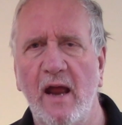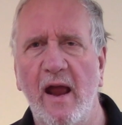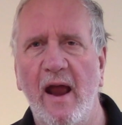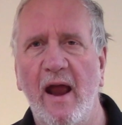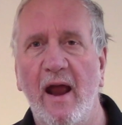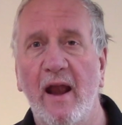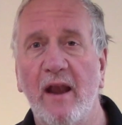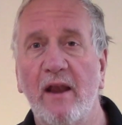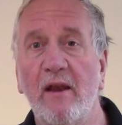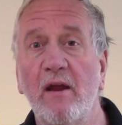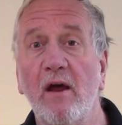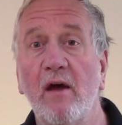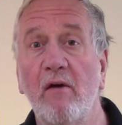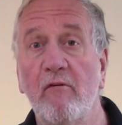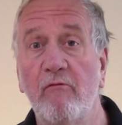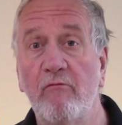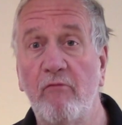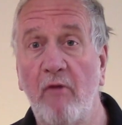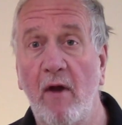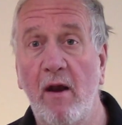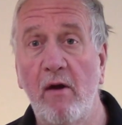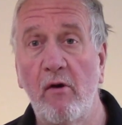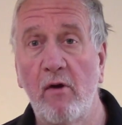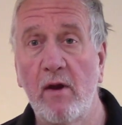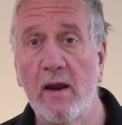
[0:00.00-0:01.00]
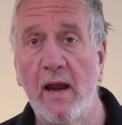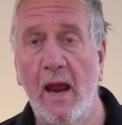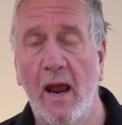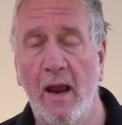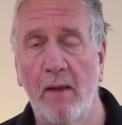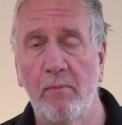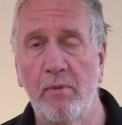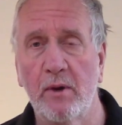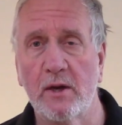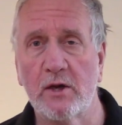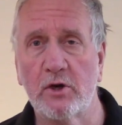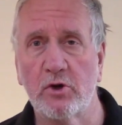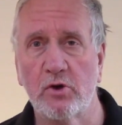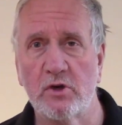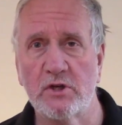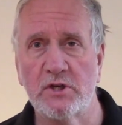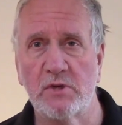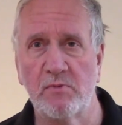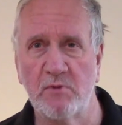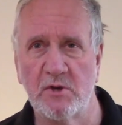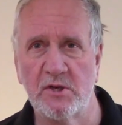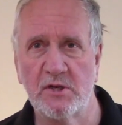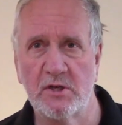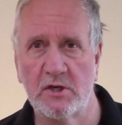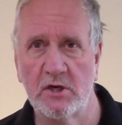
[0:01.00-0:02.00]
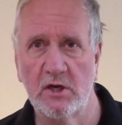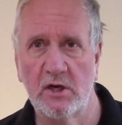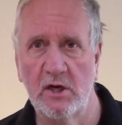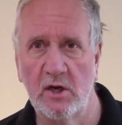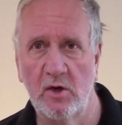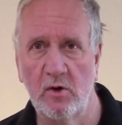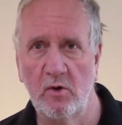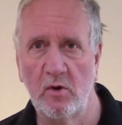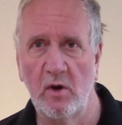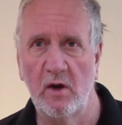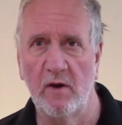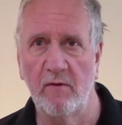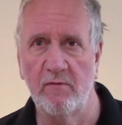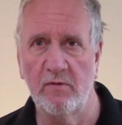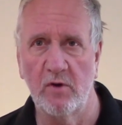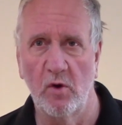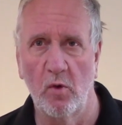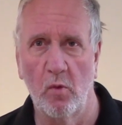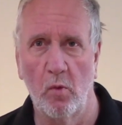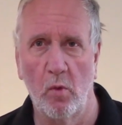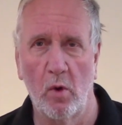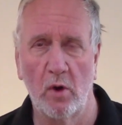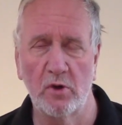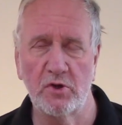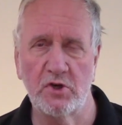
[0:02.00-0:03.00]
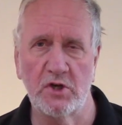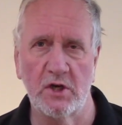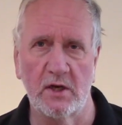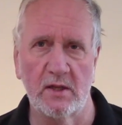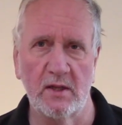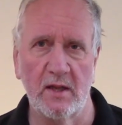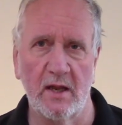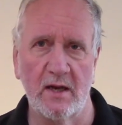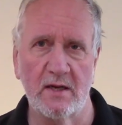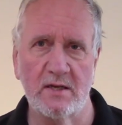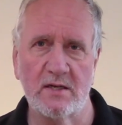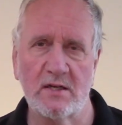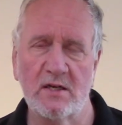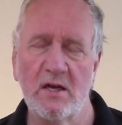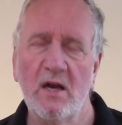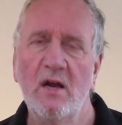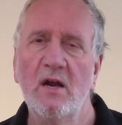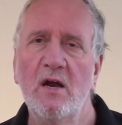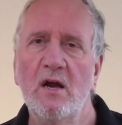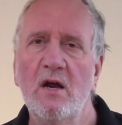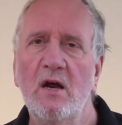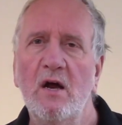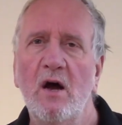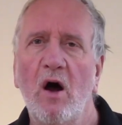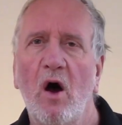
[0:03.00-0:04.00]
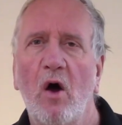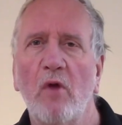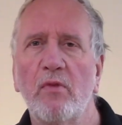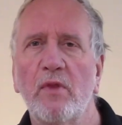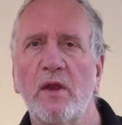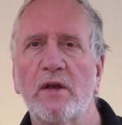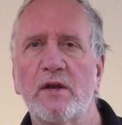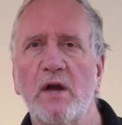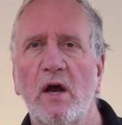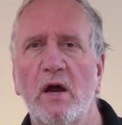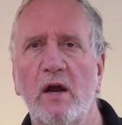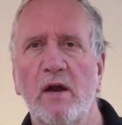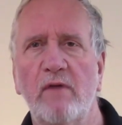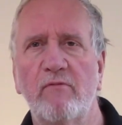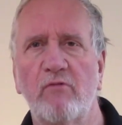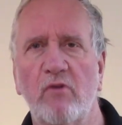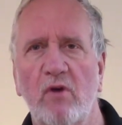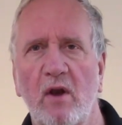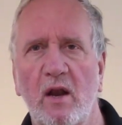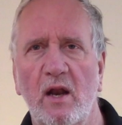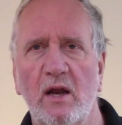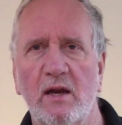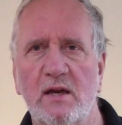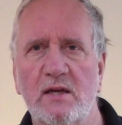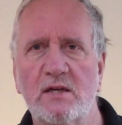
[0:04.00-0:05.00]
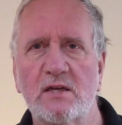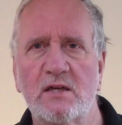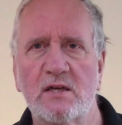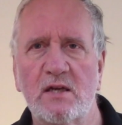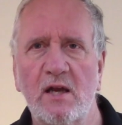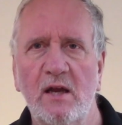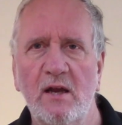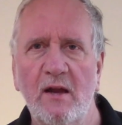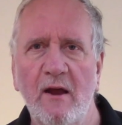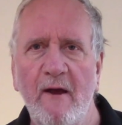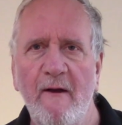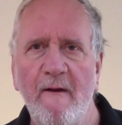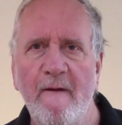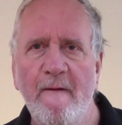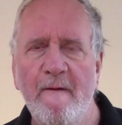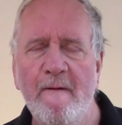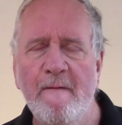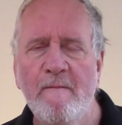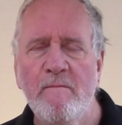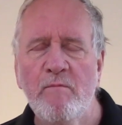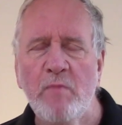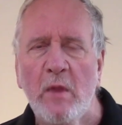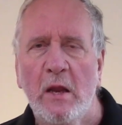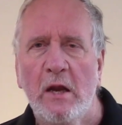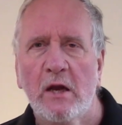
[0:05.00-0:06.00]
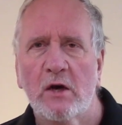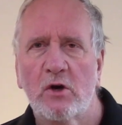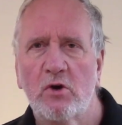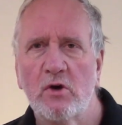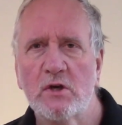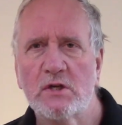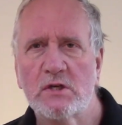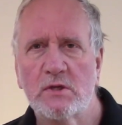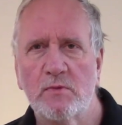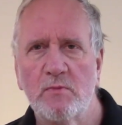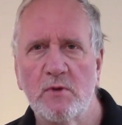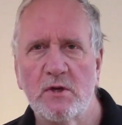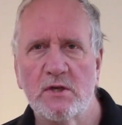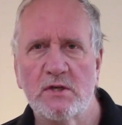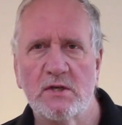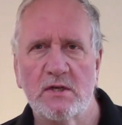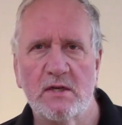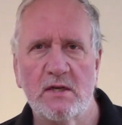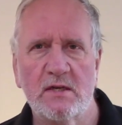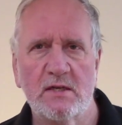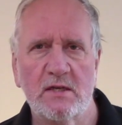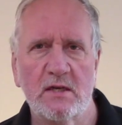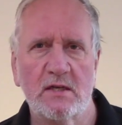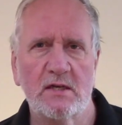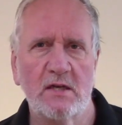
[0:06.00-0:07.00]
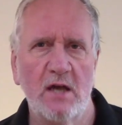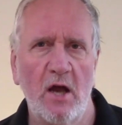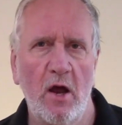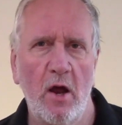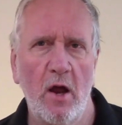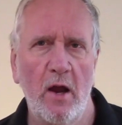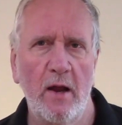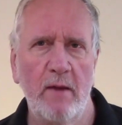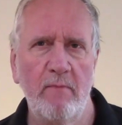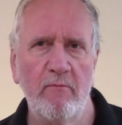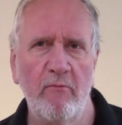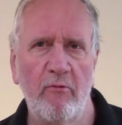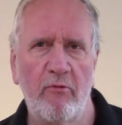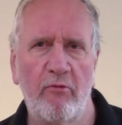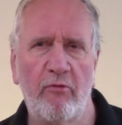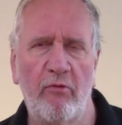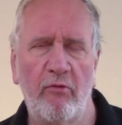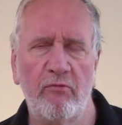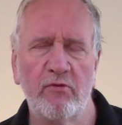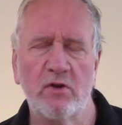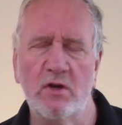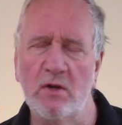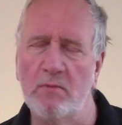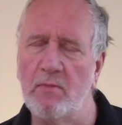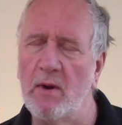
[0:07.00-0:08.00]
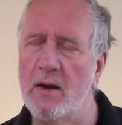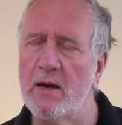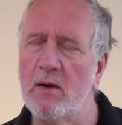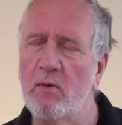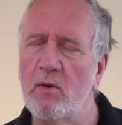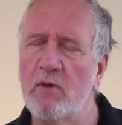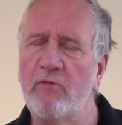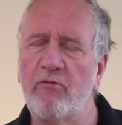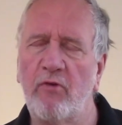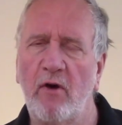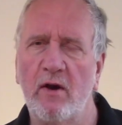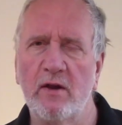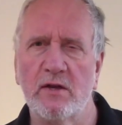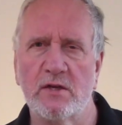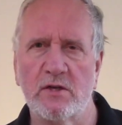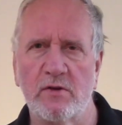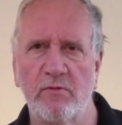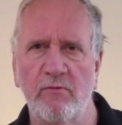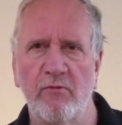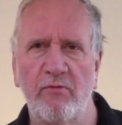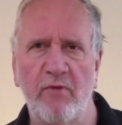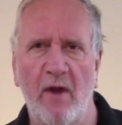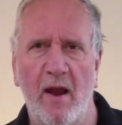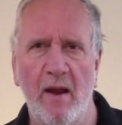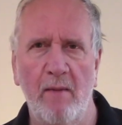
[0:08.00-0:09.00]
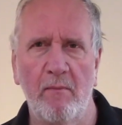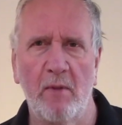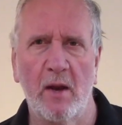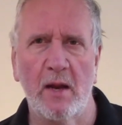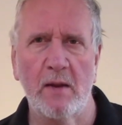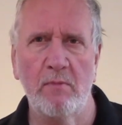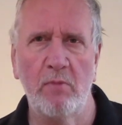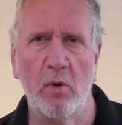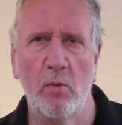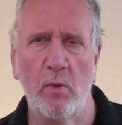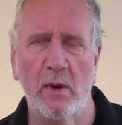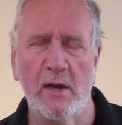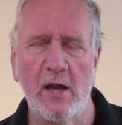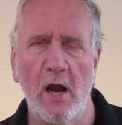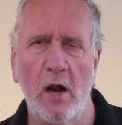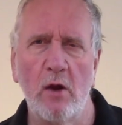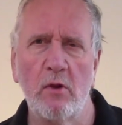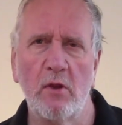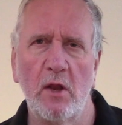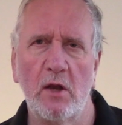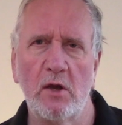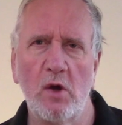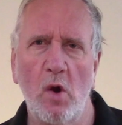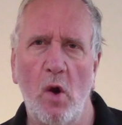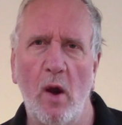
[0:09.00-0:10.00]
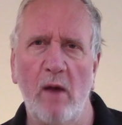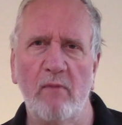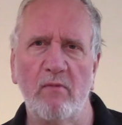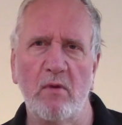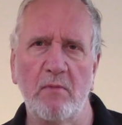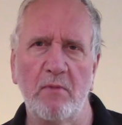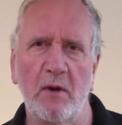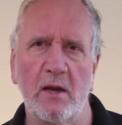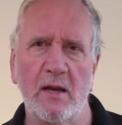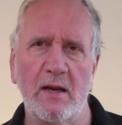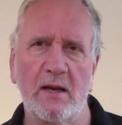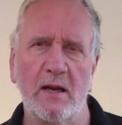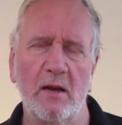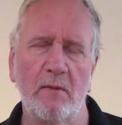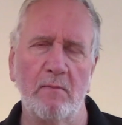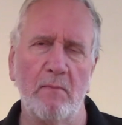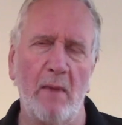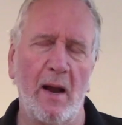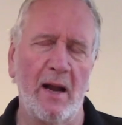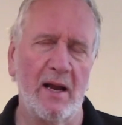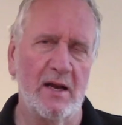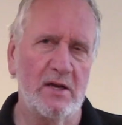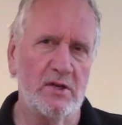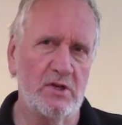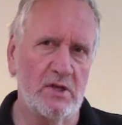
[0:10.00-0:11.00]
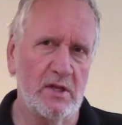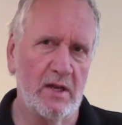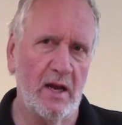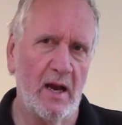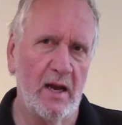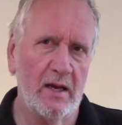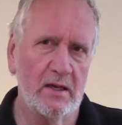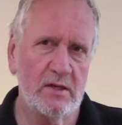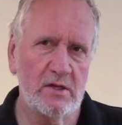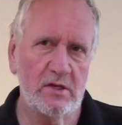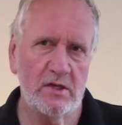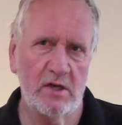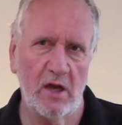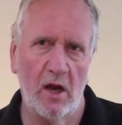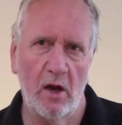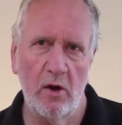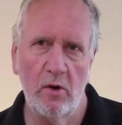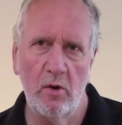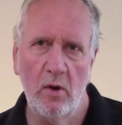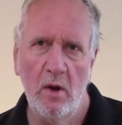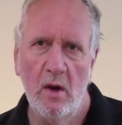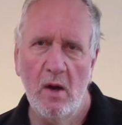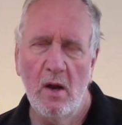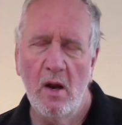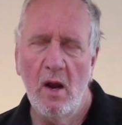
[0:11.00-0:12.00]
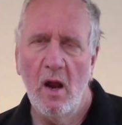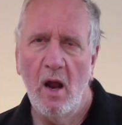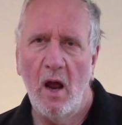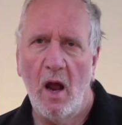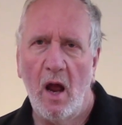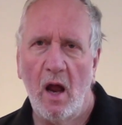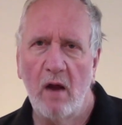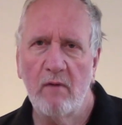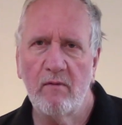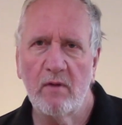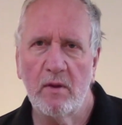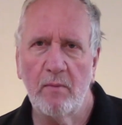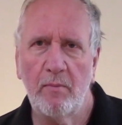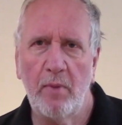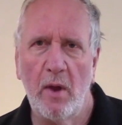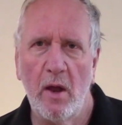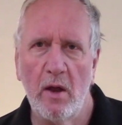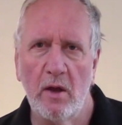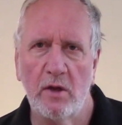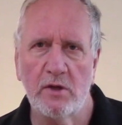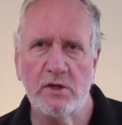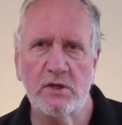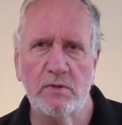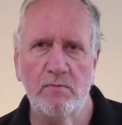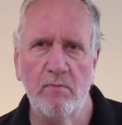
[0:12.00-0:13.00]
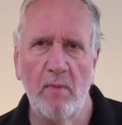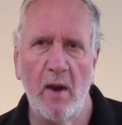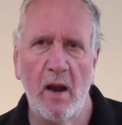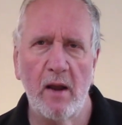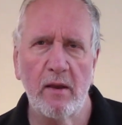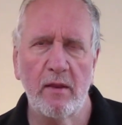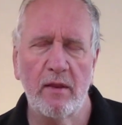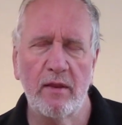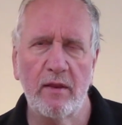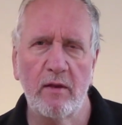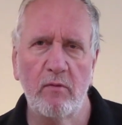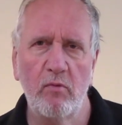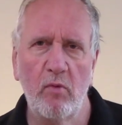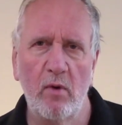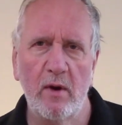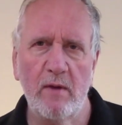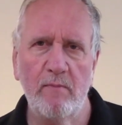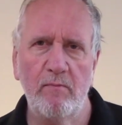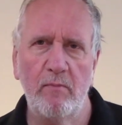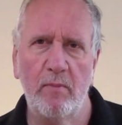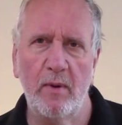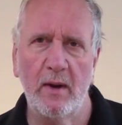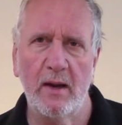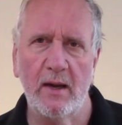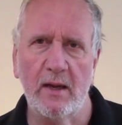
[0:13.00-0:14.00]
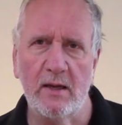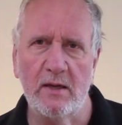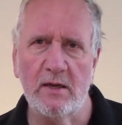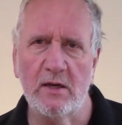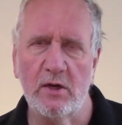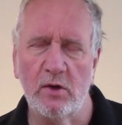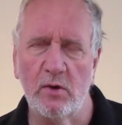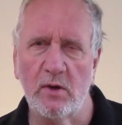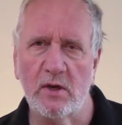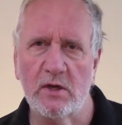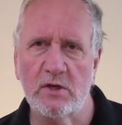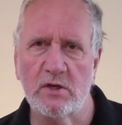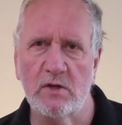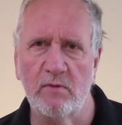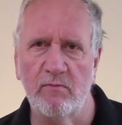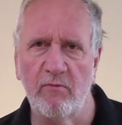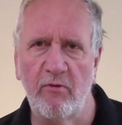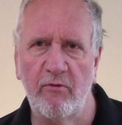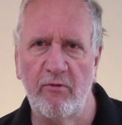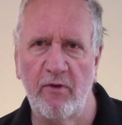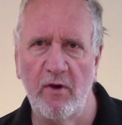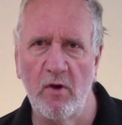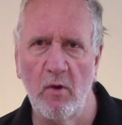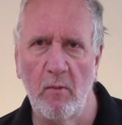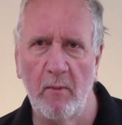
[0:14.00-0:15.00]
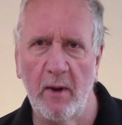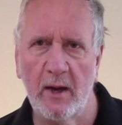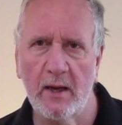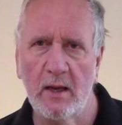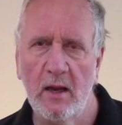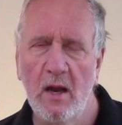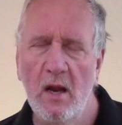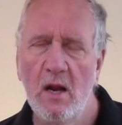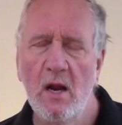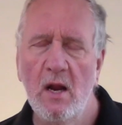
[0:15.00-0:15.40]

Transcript: and a very happy Christmas to you if you're watching this on the day of release. Christmas is a time to be with friends and family, but we know that not everybody can manage that. So over the past month we've been doing some filming